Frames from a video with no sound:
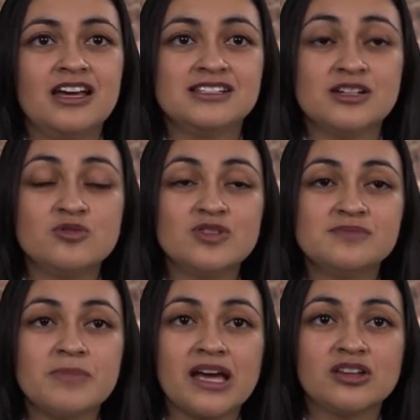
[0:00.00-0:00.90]

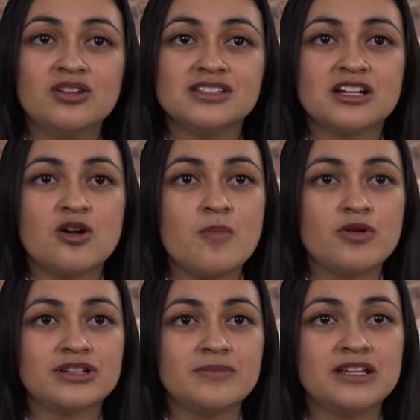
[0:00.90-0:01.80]
The
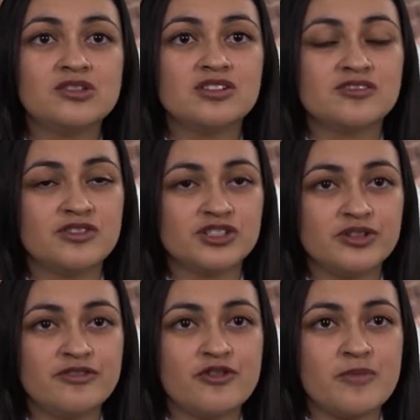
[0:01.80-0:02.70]
second aspect is
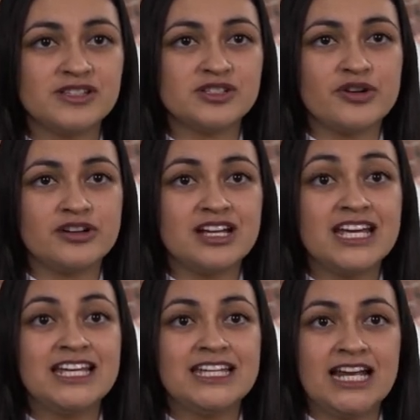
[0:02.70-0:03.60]
the stress
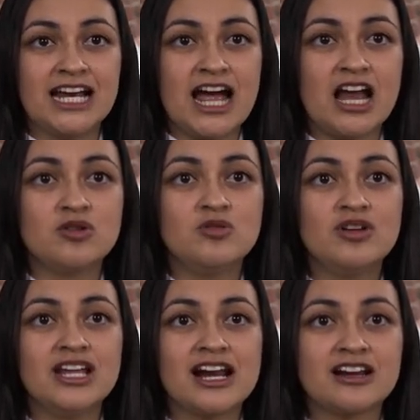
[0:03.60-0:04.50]
deformation
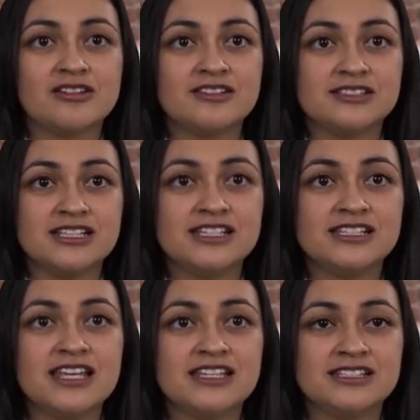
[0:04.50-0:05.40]
behavior of the
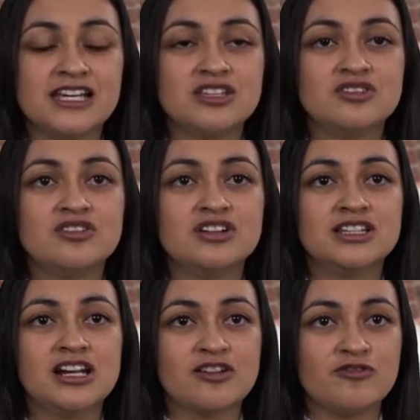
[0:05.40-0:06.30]
geosynthetic
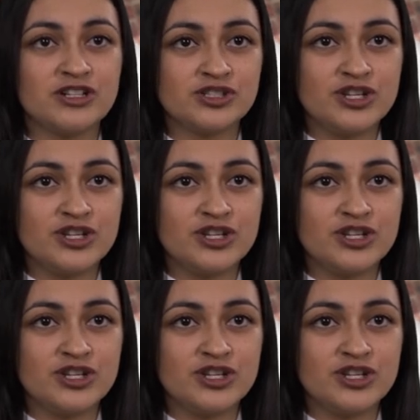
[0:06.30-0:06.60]
reinforcement